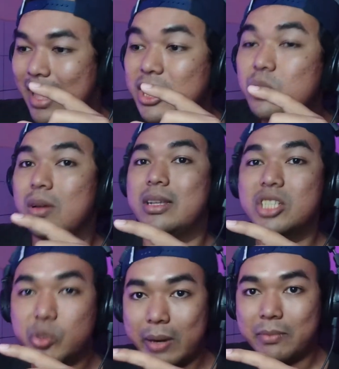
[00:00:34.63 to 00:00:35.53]
actually
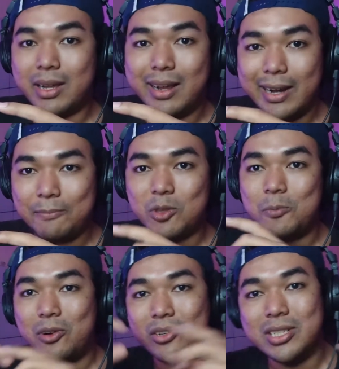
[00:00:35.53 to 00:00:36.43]
trim the clip to
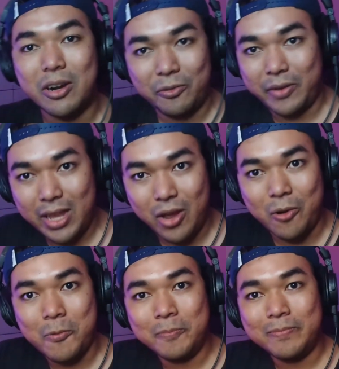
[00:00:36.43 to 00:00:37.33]
produce our
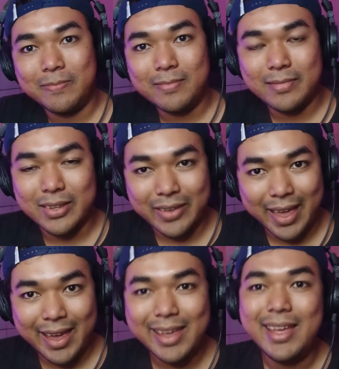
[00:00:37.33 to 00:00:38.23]
video,
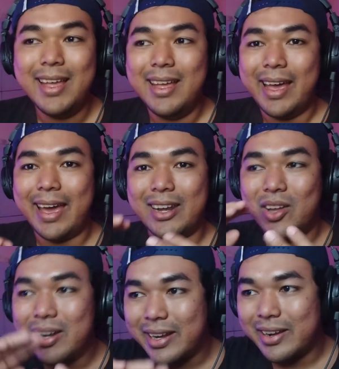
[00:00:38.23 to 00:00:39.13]
okay? And
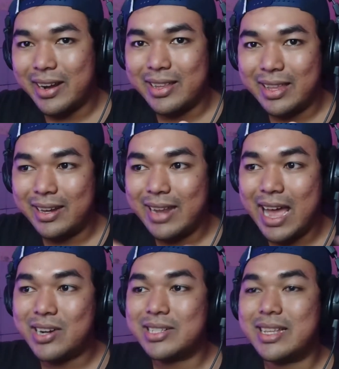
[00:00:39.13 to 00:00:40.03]
non-linear editing,
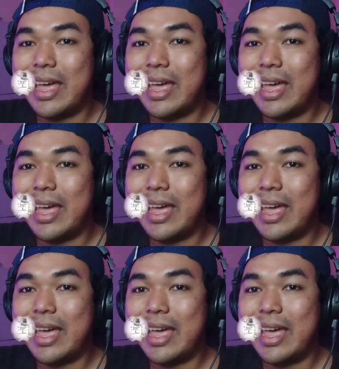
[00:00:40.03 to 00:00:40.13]
there is